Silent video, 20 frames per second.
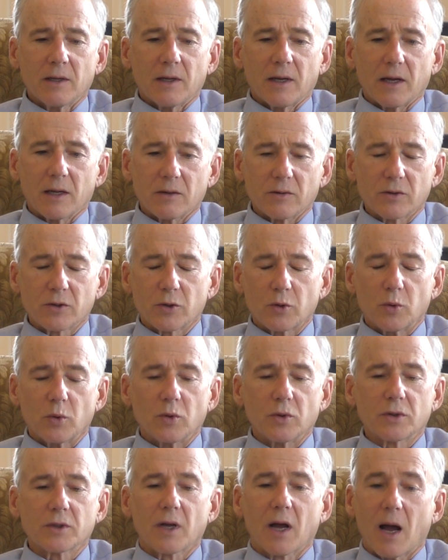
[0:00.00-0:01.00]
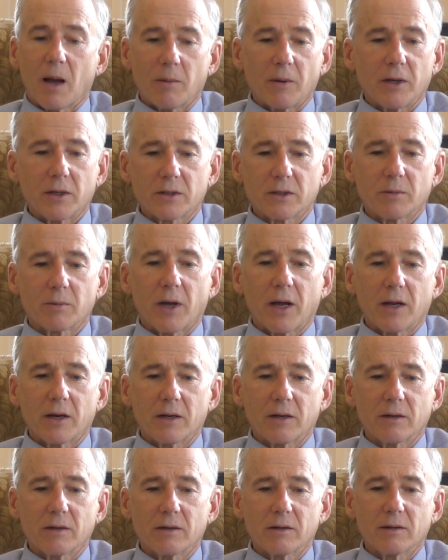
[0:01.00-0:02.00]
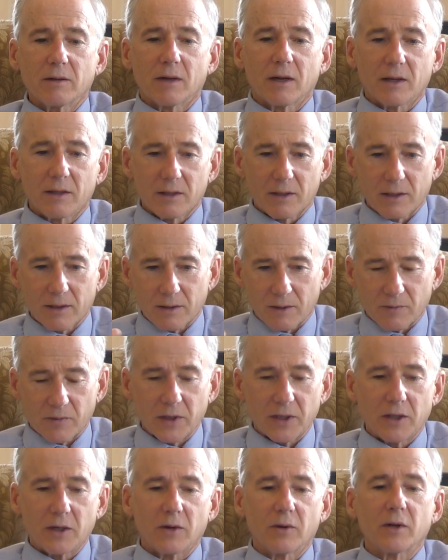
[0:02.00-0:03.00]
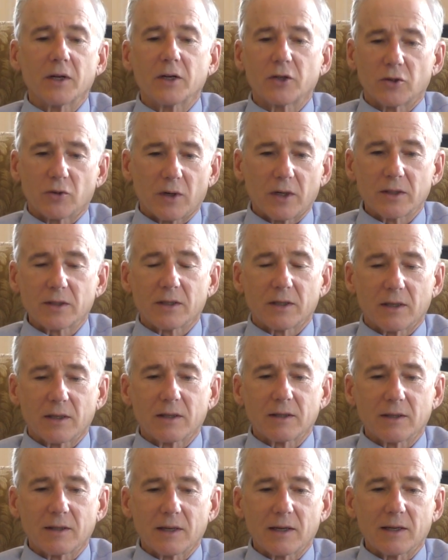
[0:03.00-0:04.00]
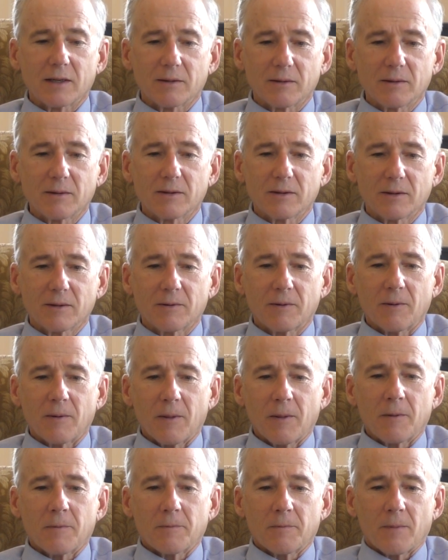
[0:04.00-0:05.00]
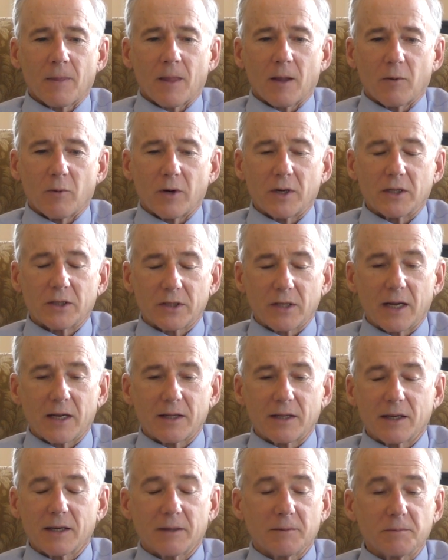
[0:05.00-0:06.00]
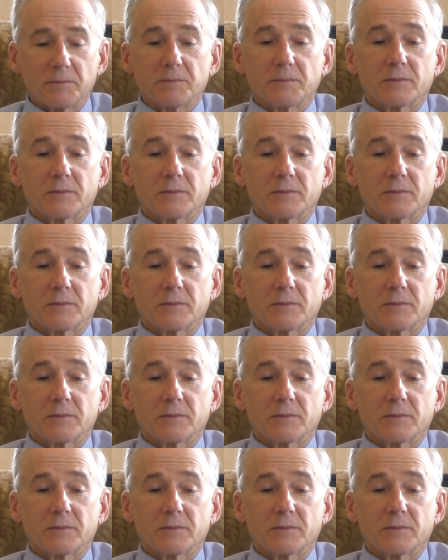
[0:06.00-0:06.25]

head of school's comments about it on, on, the video interesting that when he said that